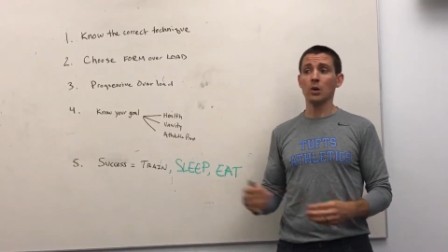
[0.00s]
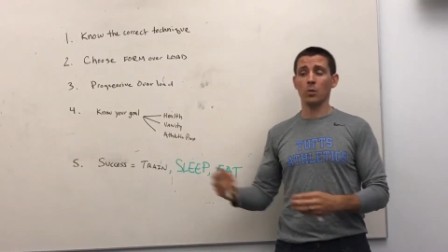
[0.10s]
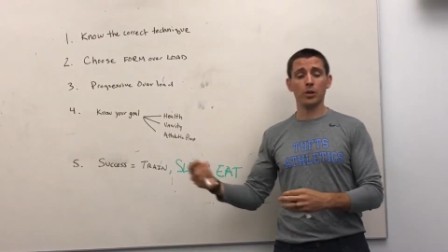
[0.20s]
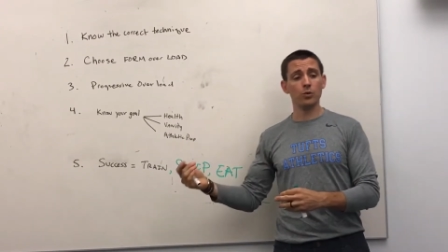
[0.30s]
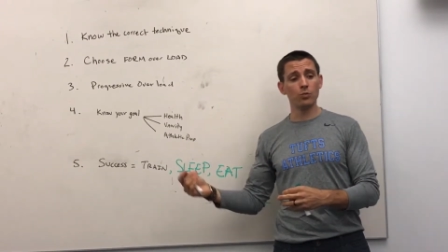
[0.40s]

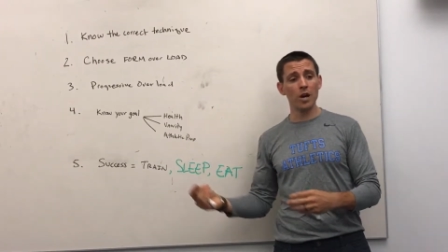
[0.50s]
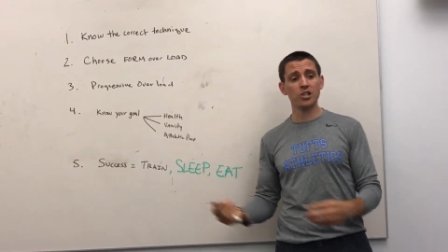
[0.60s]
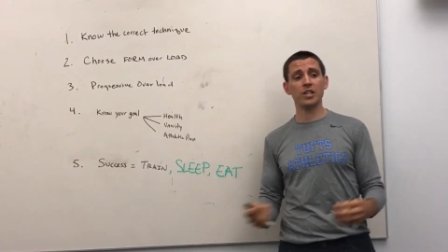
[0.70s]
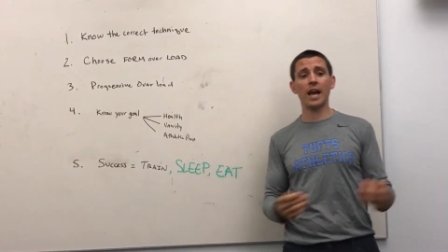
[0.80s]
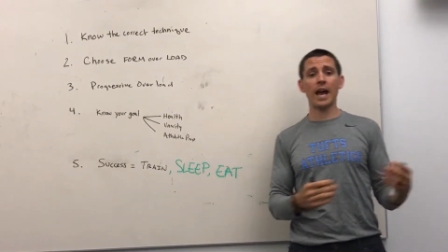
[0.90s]
When you
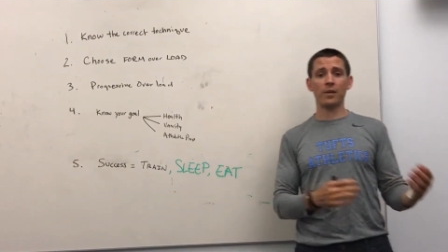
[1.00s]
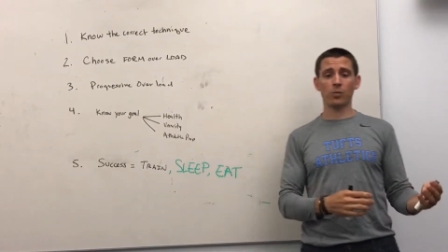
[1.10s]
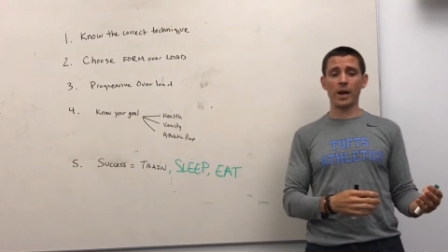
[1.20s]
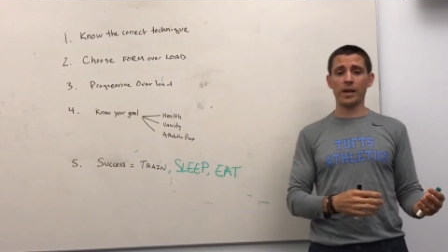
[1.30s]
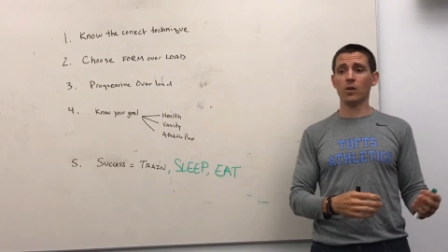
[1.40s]
rush to add
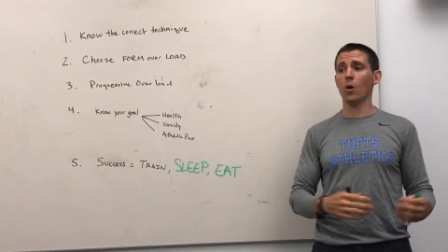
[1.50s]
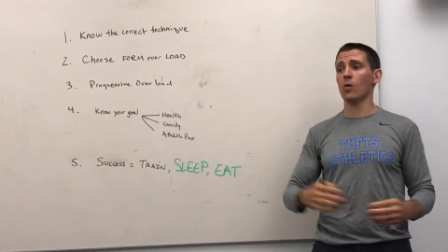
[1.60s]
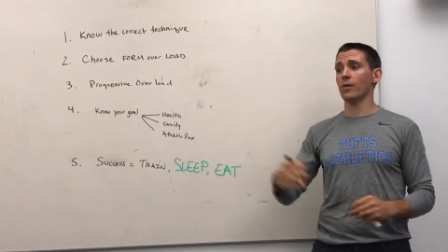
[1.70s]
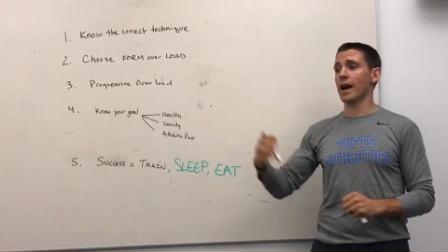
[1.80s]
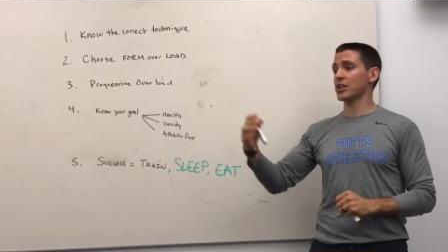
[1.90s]
weight
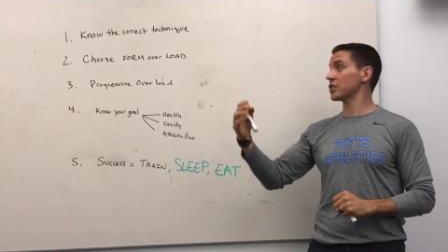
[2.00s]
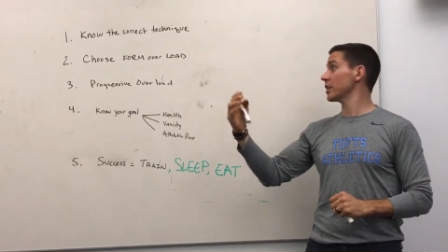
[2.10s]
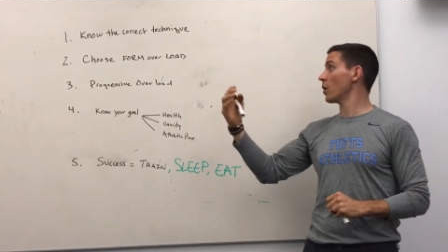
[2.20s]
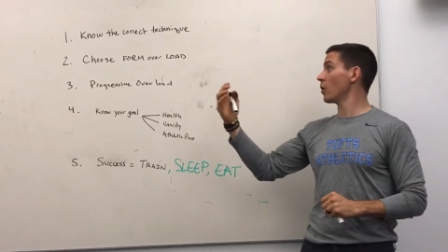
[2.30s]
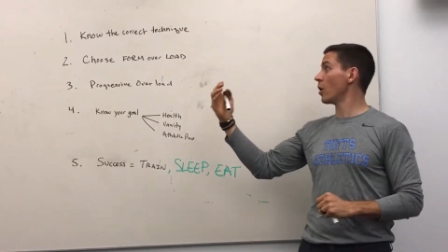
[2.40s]
over
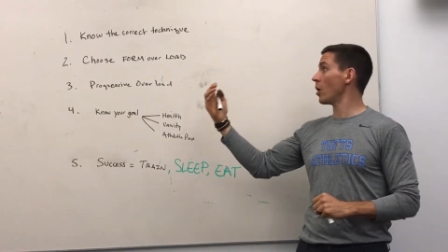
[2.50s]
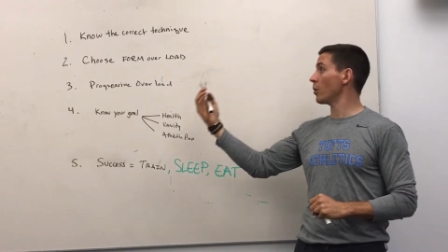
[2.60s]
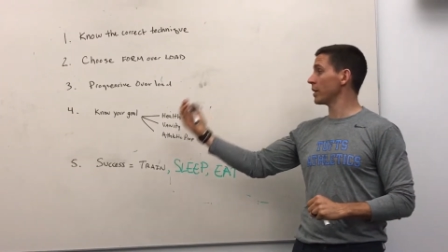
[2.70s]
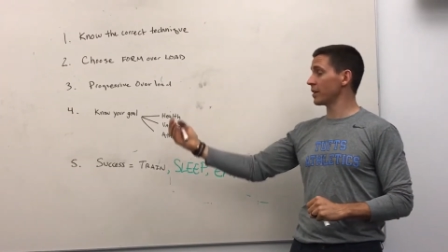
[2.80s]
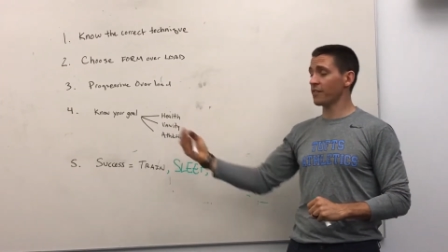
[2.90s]
actually
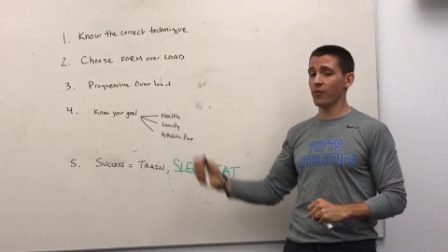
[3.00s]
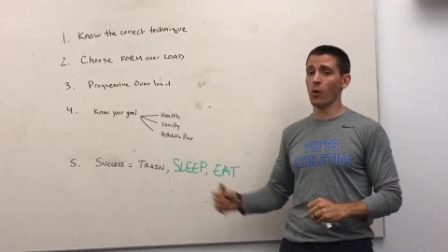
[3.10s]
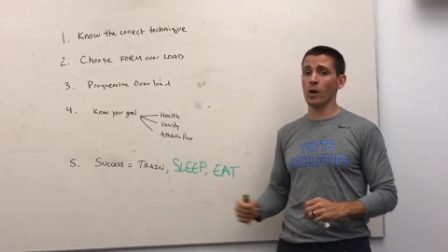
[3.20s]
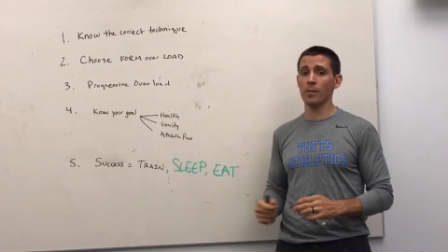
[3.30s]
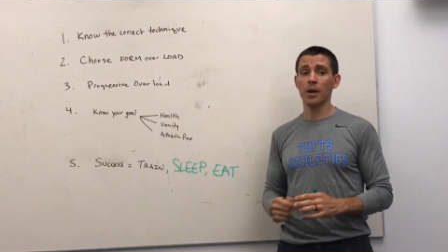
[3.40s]
owning the
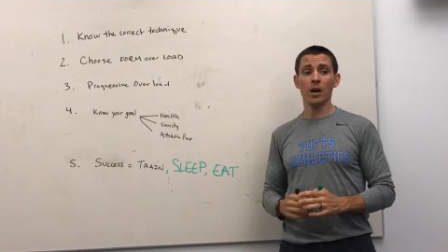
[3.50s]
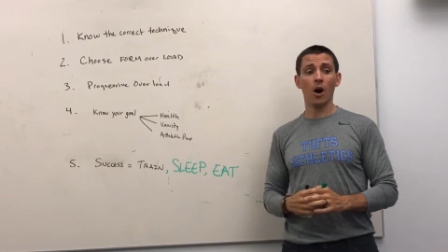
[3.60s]
form,